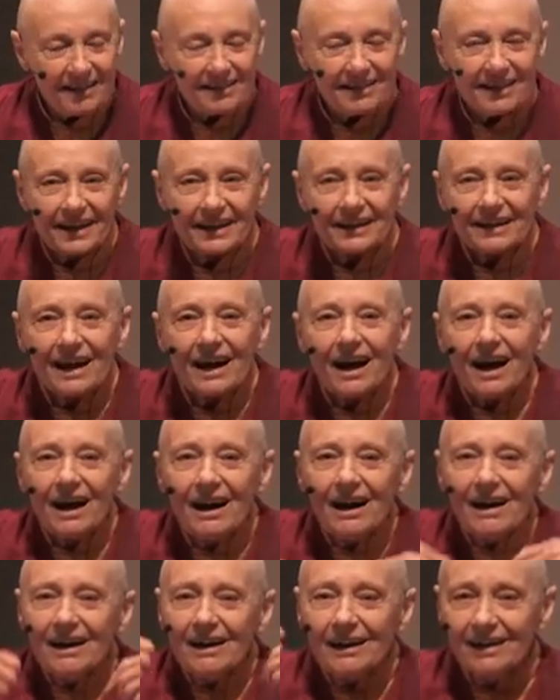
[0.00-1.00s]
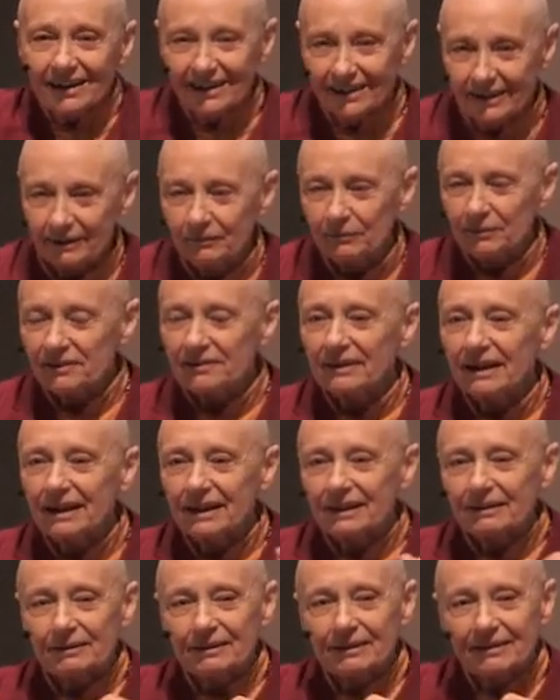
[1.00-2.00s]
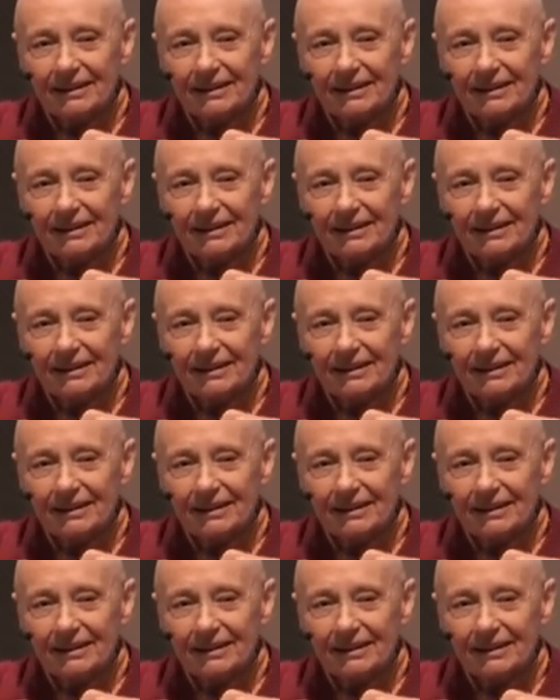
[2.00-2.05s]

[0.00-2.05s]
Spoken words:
then, it was like